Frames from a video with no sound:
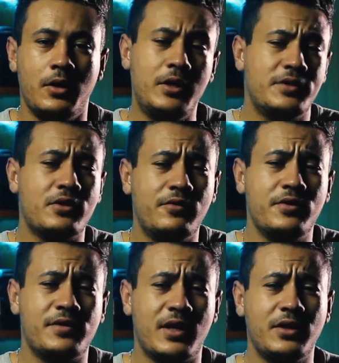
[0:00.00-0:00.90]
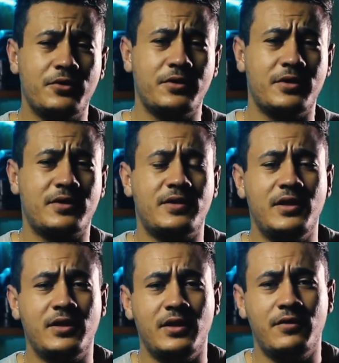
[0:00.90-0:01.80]
It is obvious that in order to
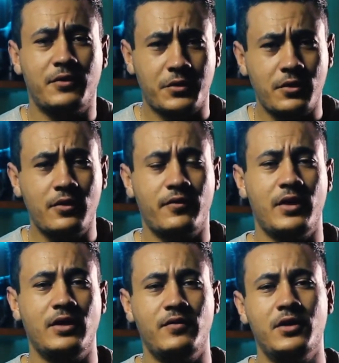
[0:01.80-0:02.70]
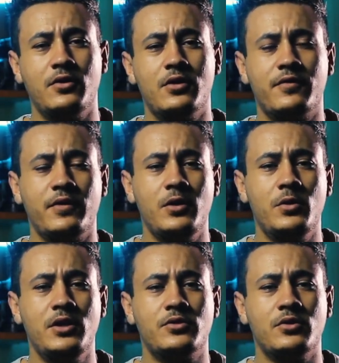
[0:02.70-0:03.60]
succeed in photography and videography,
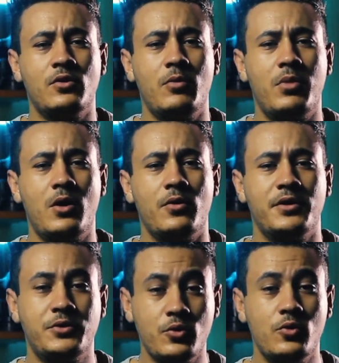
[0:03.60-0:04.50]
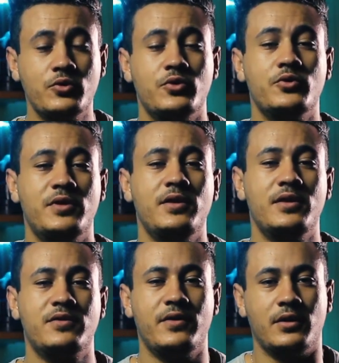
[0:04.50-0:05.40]
we need to know about the tools used in
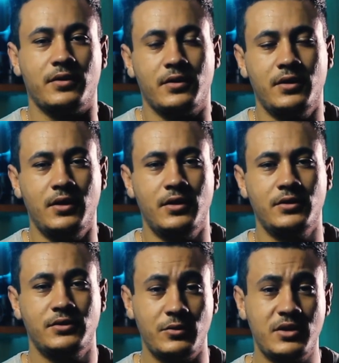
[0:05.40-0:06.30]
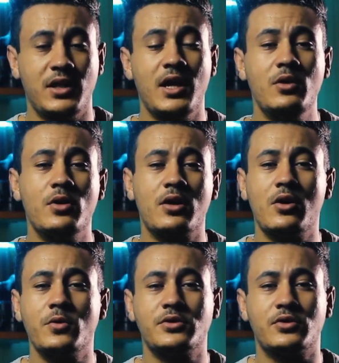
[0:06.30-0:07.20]
this field. So today we are
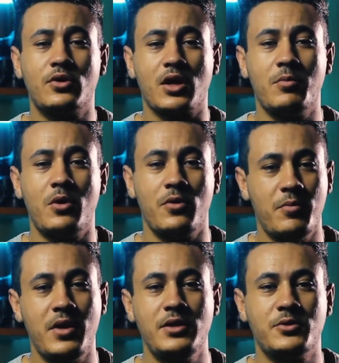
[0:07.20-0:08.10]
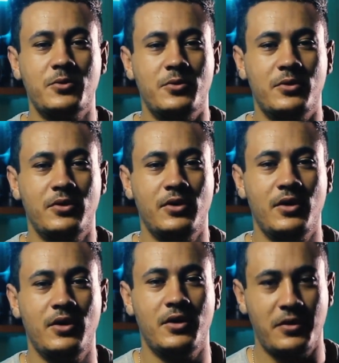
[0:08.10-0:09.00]
going to talk about the main tool,
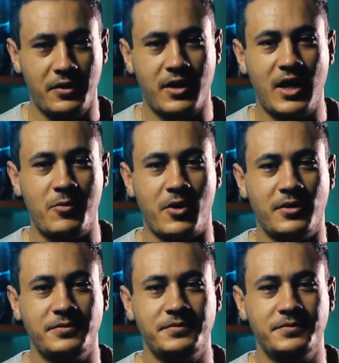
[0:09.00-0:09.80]
the camera.